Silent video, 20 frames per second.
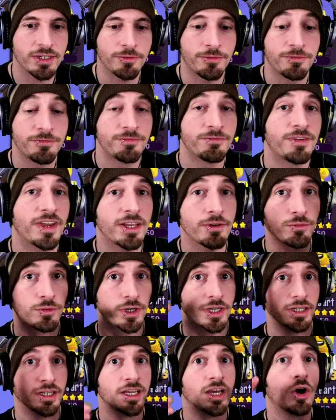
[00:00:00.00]

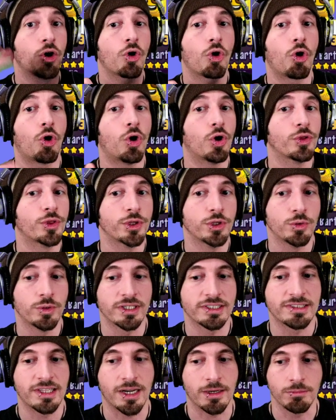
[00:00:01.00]
favorite all the
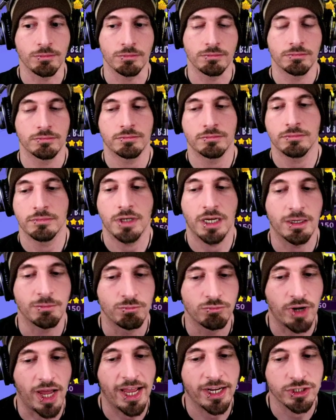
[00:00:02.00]
units that I'm
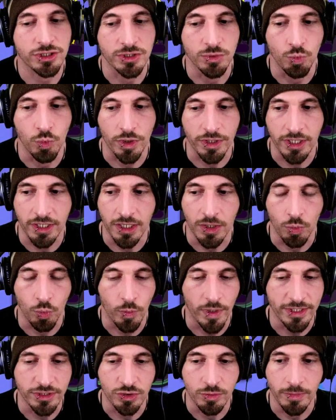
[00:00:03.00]
actually working on
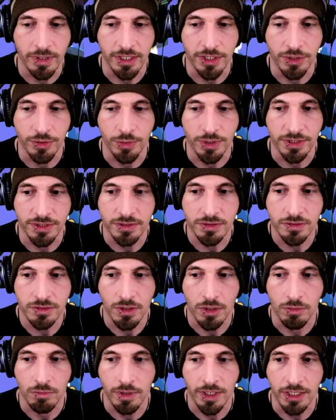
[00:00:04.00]
way too many
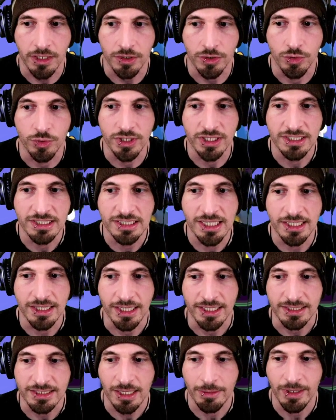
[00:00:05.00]
units already. You can see
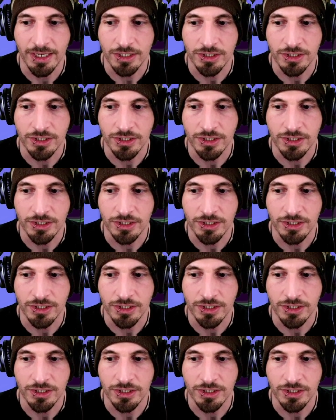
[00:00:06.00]
this. And